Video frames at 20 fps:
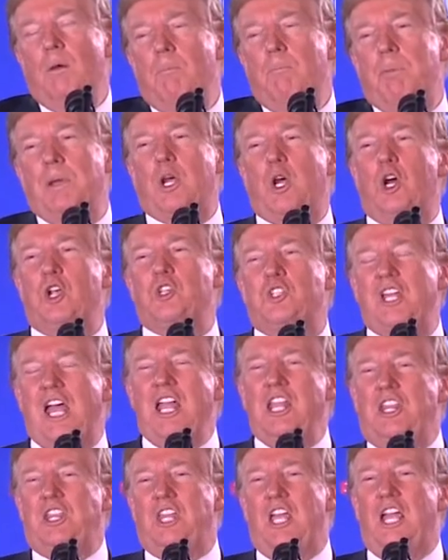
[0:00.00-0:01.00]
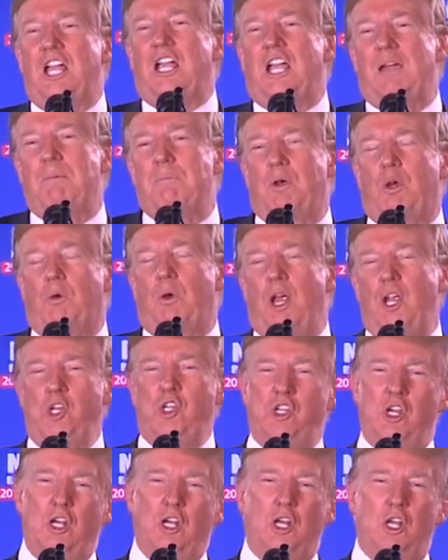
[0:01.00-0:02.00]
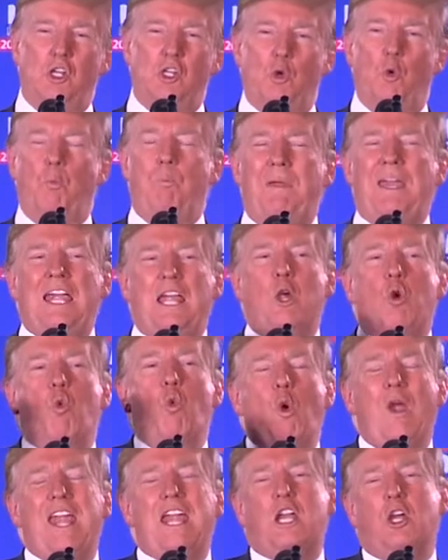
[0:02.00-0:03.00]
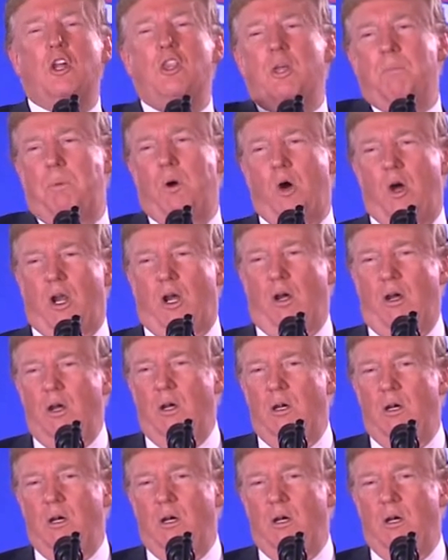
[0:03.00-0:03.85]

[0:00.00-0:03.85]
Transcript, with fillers: Because they think immigration is being weak on the border,